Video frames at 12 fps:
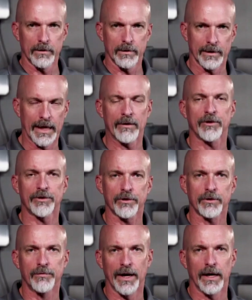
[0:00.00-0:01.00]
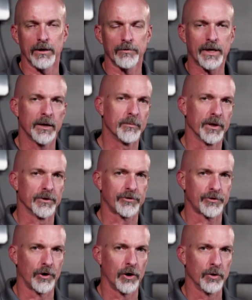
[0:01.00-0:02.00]
The NaviCirc valve can be
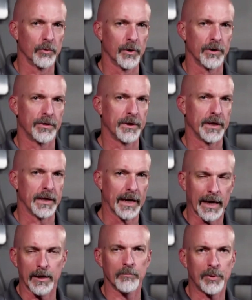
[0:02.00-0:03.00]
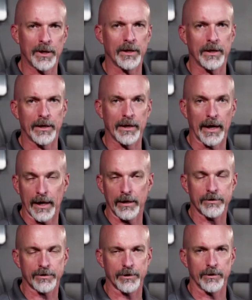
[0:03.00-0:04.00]
installed with the NPE A
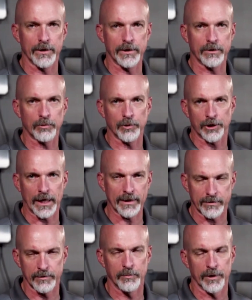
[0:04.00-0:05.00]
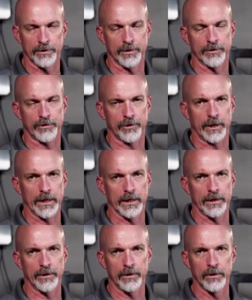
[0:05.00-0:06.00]
series, which has the built-in
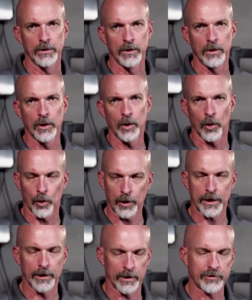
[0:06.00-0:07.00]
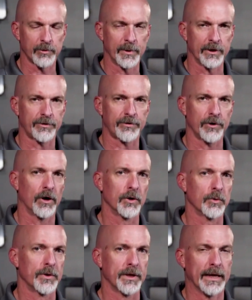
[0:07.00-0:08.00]
circulator, or it can also be installed
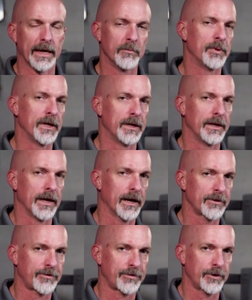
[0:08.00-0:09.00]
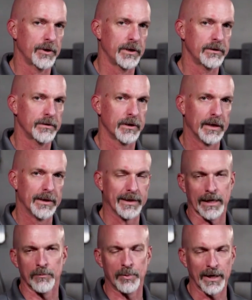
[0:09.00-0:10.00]
with an NPE S series, the
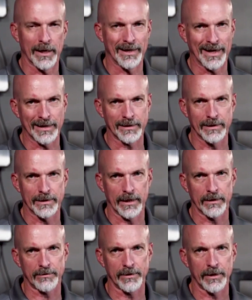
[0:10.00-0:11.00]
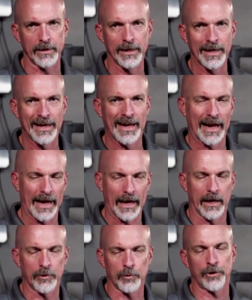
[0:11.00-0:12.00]
NPN non-condensing,
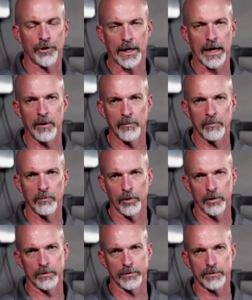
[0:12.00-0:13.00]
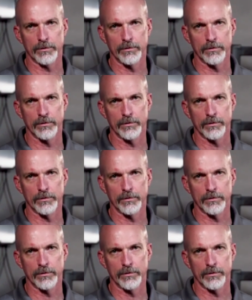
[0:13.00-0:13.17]
and with our combi boilers.